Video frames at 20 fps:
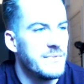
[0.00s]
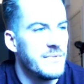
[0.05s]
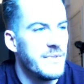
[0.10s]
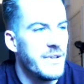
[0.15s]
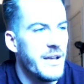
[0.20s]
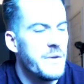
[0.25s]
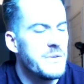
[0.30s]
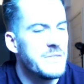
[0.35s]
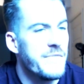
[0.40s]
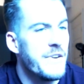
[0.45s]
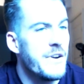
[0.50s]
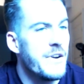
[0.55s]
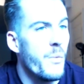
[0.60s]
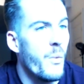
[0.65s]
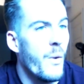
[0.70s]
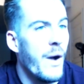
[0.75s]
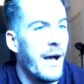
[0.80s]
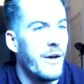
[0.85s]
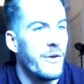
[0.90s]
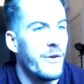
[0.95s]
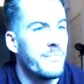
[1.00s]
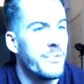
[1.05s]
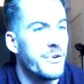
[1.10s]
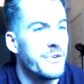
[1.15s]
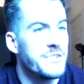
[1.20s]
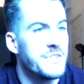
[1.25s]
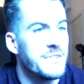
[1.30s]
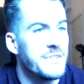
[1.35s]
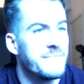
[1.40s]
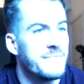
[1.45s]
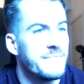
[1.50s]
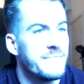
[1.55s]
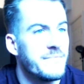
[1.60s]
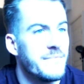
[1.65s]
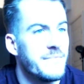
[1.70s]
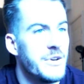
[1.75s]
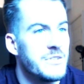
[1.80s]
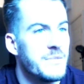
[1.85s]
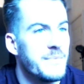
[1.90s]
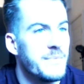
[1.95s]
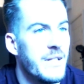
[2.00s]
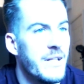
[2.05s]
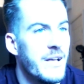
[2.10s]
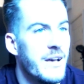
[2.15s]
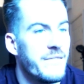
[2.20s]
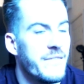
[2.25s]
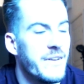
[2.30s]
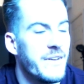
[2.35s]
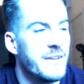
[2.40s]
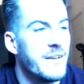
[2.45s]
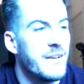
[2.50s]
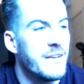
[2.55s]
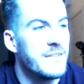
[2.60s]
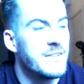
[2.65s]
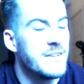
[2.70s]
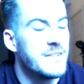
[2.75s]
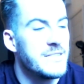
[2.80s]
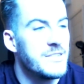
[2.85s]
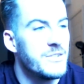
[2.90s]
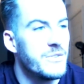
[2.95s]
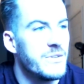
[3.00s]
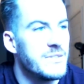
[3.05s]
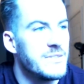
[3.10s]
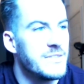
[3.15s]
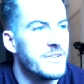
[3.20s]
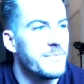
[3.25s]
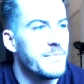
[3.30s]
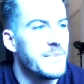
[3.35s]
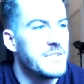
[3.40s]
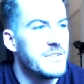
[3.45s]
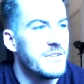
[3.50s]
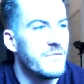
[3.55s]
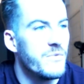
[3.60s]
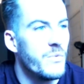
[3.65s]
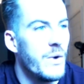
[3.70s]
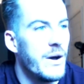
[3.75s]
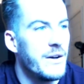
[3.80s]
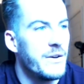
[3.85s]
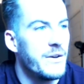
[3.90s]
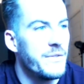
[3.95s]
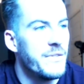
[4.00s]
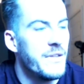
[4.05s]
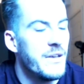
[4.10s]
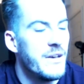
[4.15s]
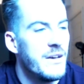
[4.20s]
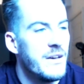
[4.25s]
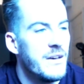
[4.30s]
Like, I was a very wild person most of my hmm. life. I still consider myself wild.